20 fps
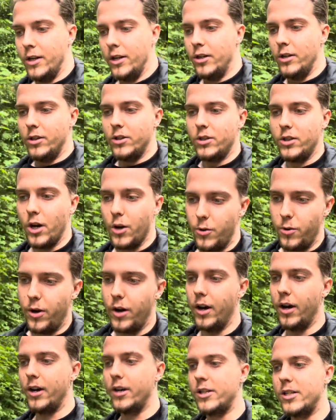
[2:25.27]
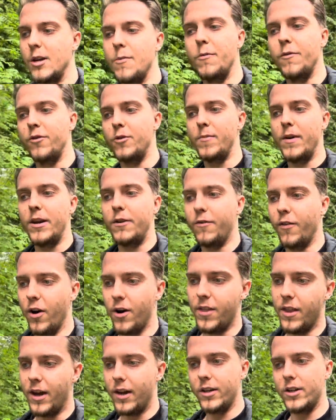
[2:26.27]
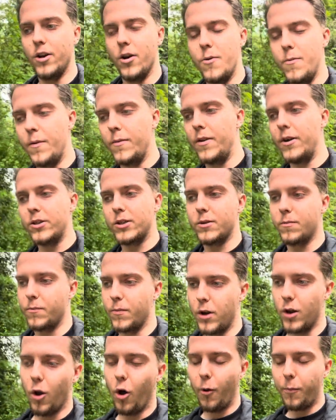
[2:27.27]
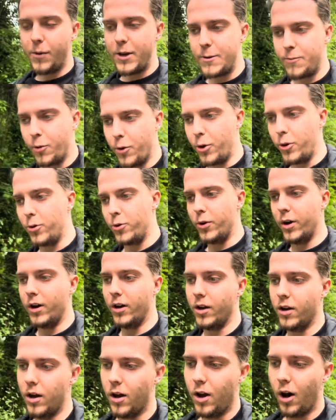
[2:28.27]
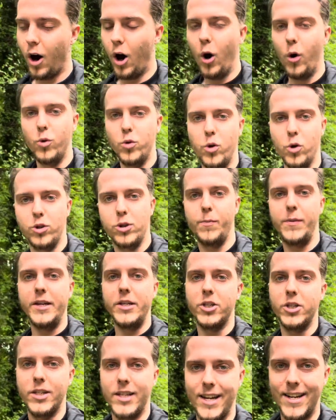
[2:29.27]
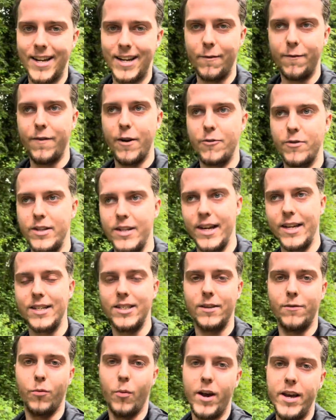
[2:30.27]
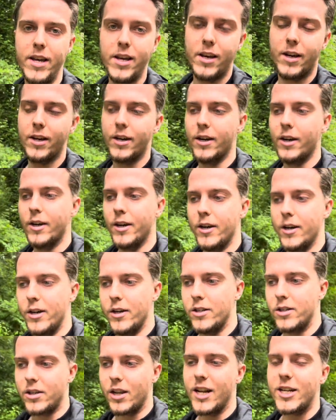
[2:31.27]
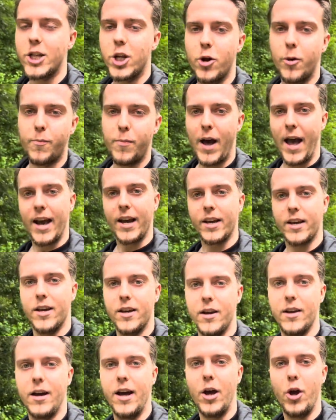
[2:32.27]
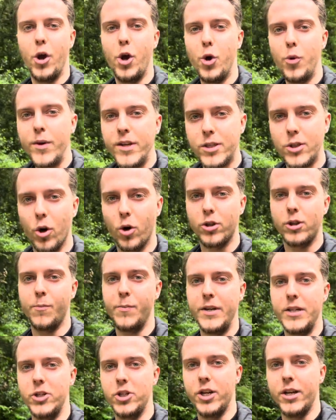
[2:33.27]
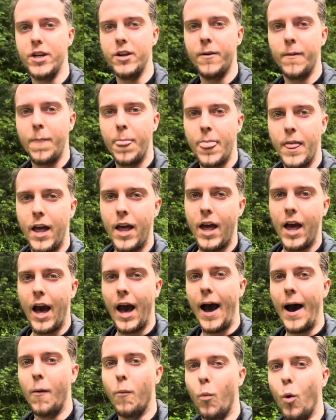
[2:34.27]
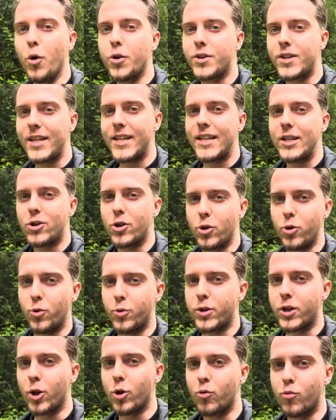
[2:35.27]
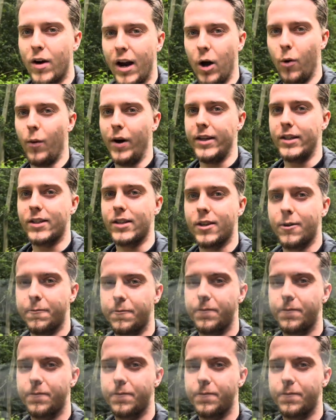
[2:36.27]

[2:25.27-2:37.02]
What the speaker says: So some of you may find that, you know, and there's a lot of people who hold Dr Beeching in a very negative way. So let's look back at who is Dr Beeching and what did he do to the railways.